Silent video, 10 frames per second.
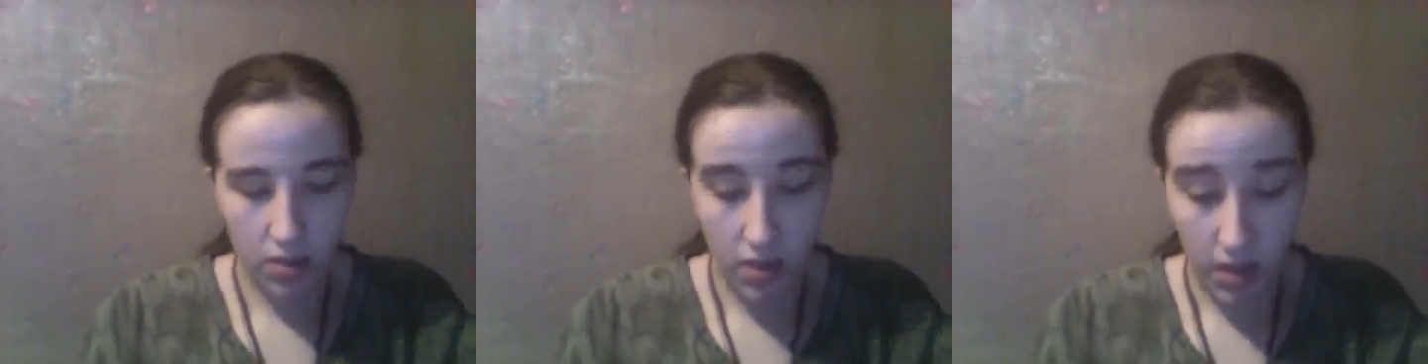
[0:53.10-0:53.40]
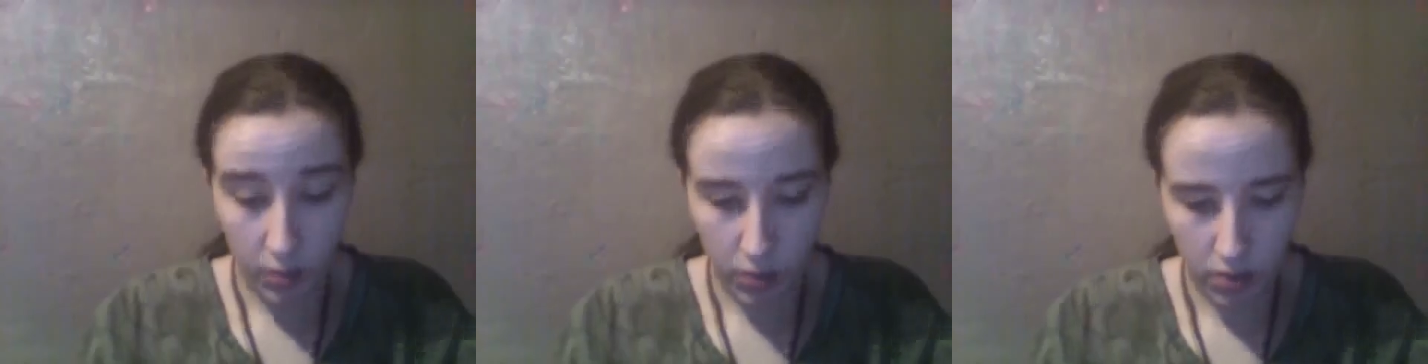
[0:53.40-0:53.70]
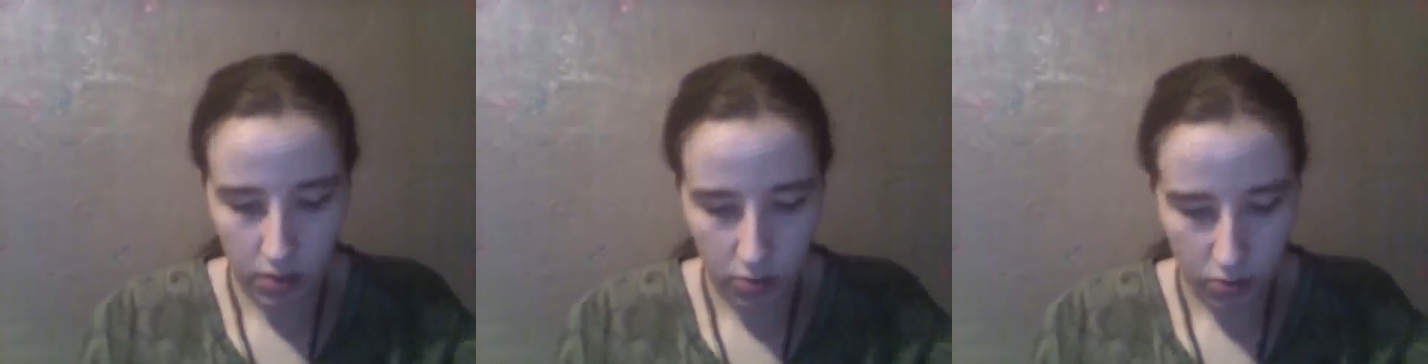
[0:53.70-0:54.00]

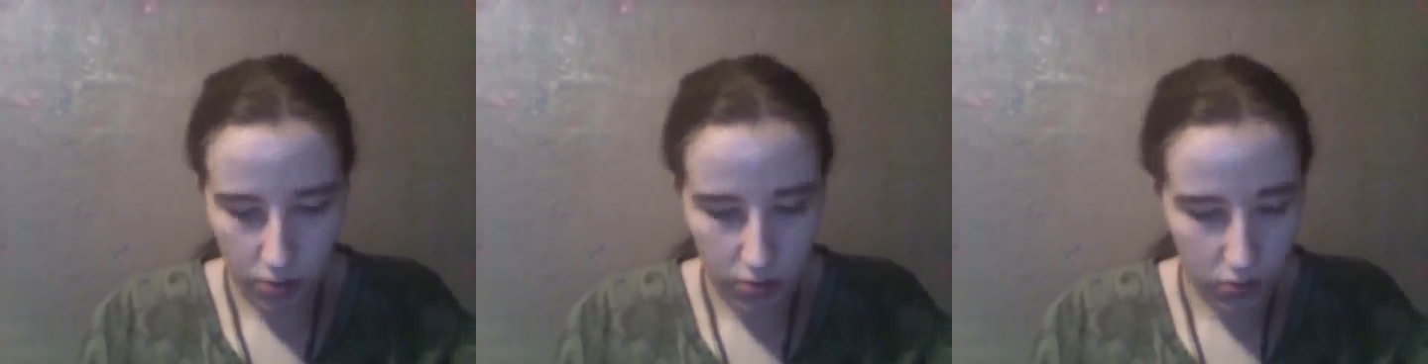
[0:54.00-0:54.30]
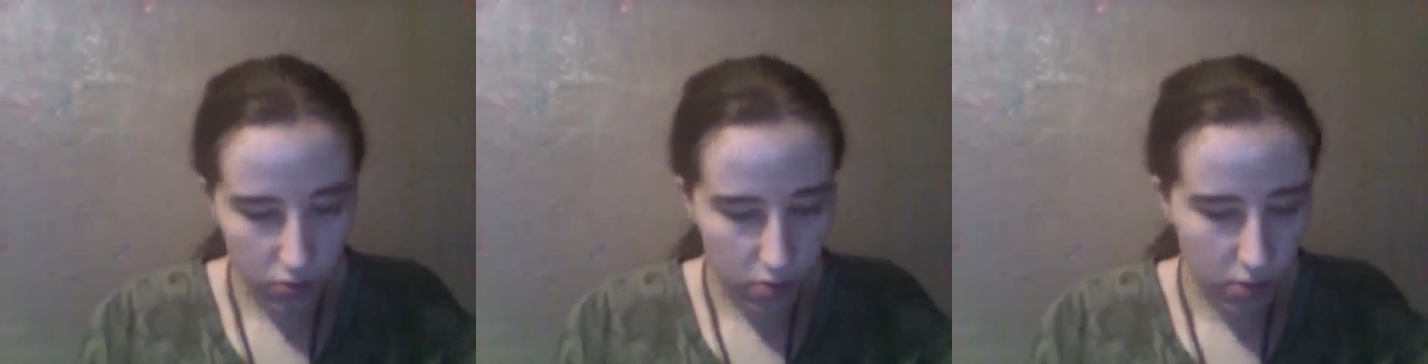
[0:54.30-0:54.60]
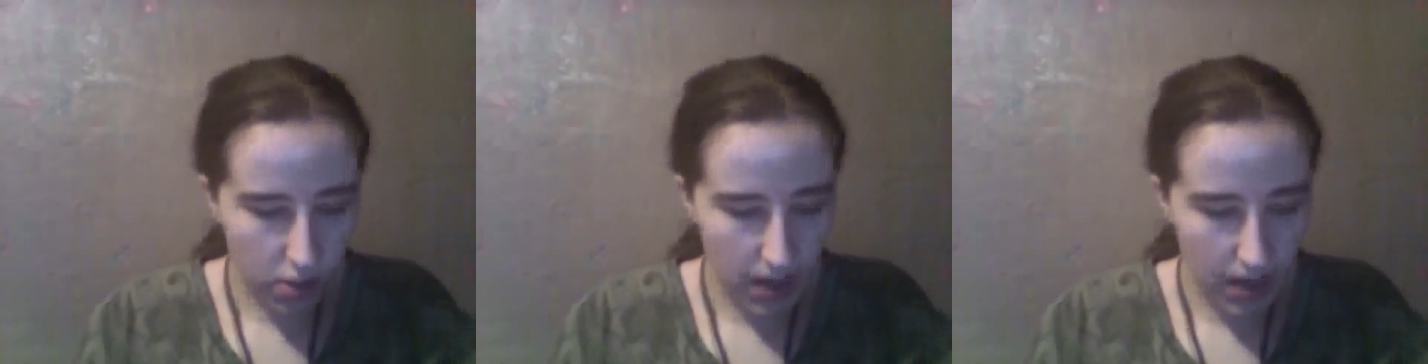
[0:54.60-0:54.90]
damnedest to restore
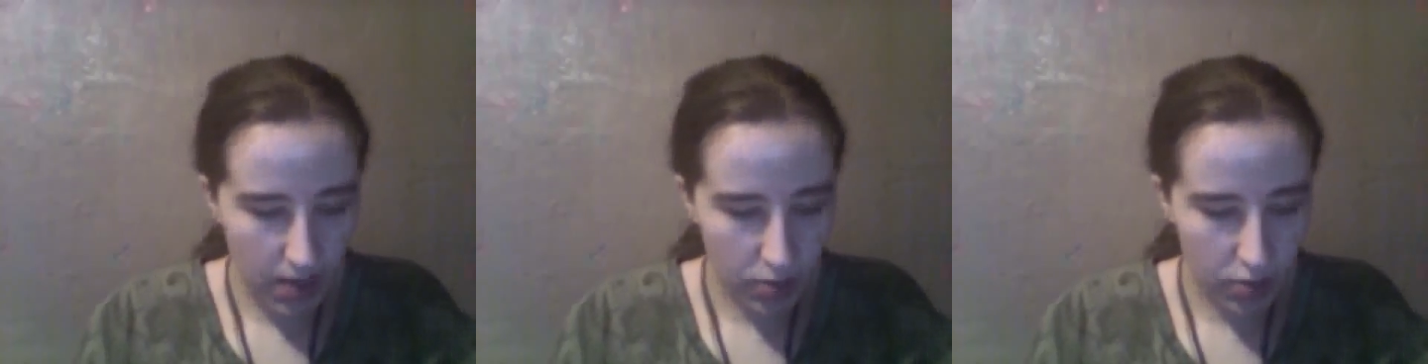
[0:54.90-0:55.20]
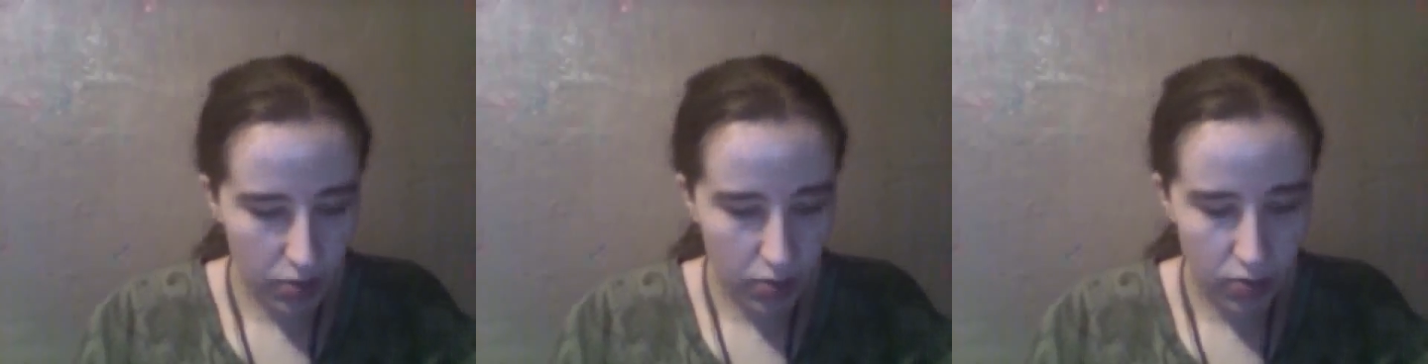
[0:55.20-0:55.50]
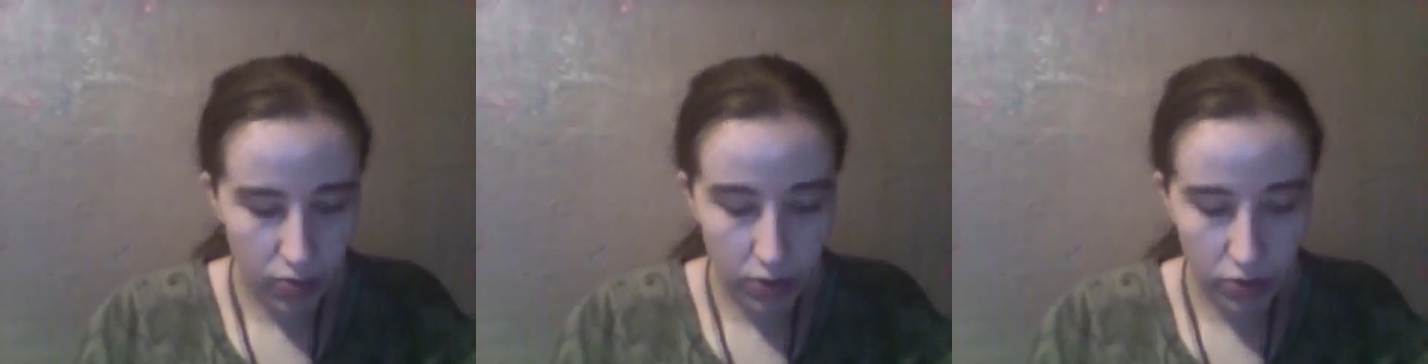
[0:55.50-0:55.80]
the house to its
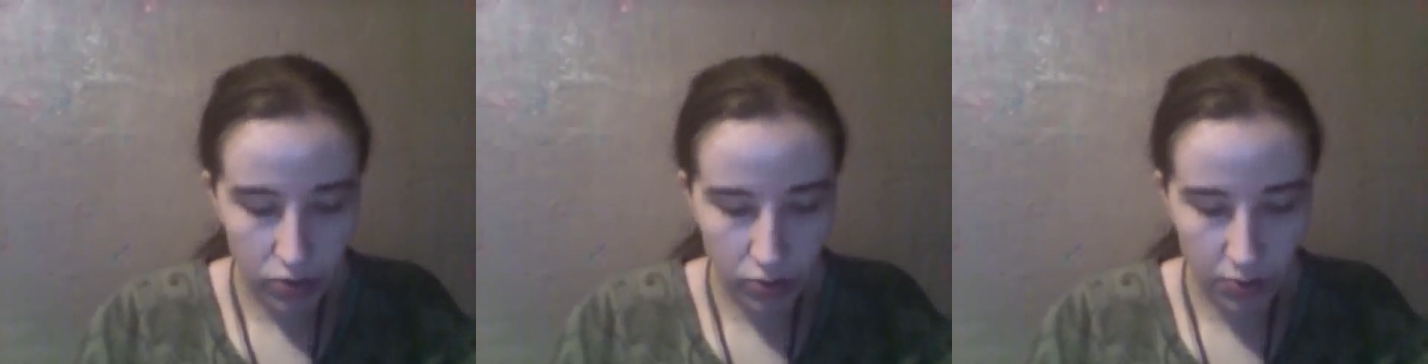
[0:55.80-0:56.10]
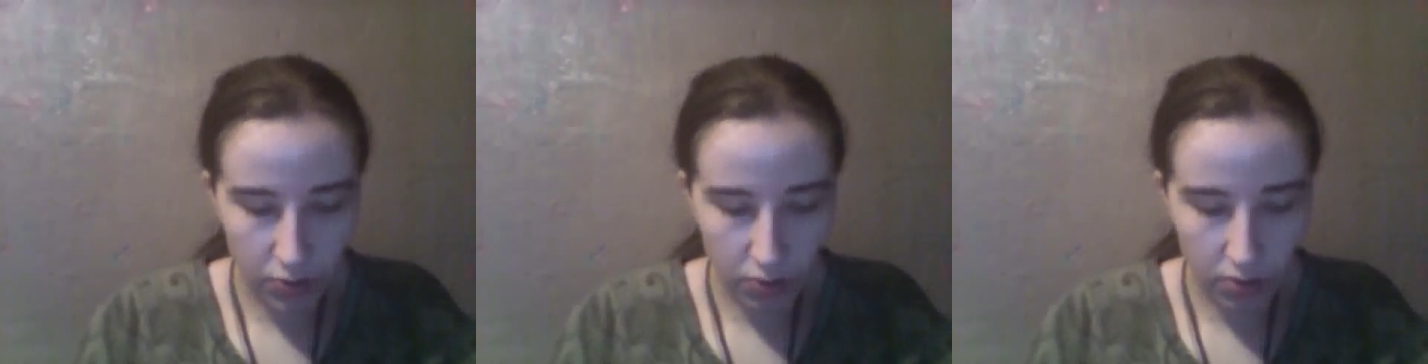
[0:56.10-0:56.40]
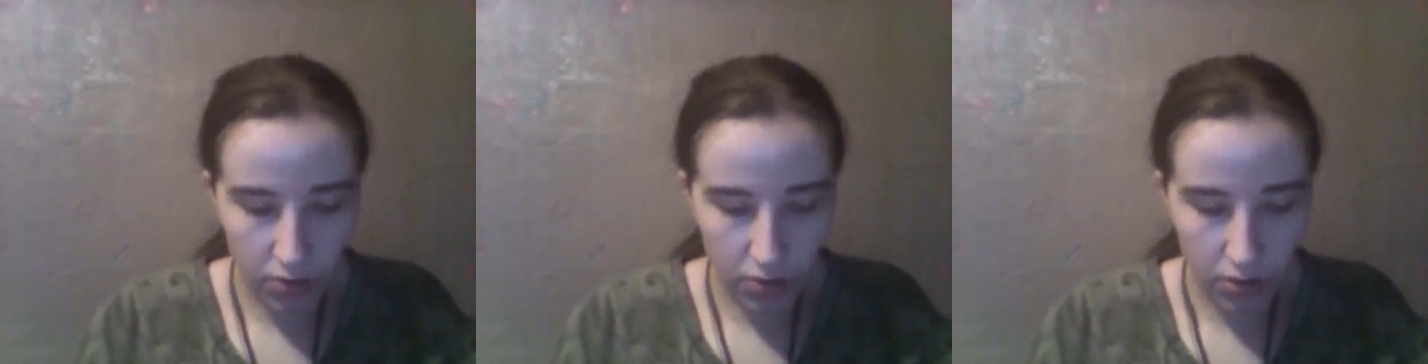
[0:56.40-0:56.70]
original
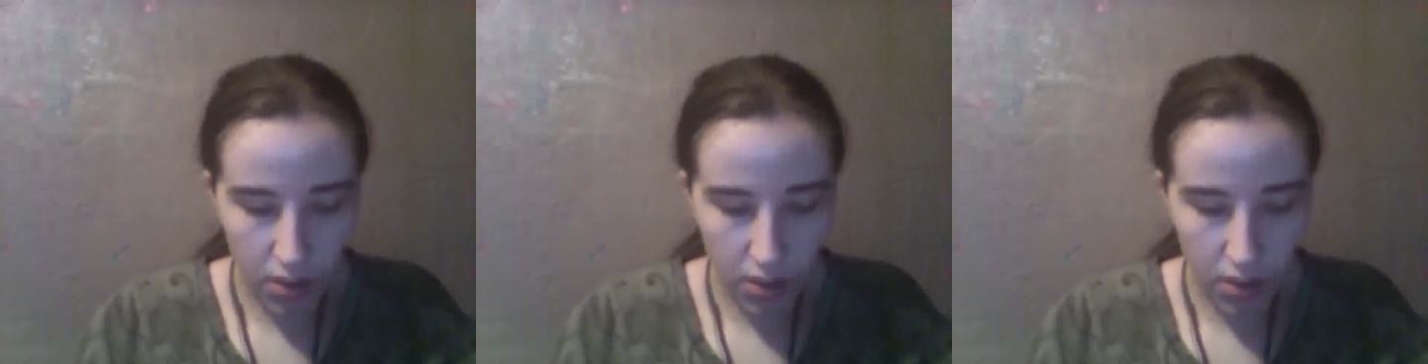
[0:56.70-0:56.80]
appearance.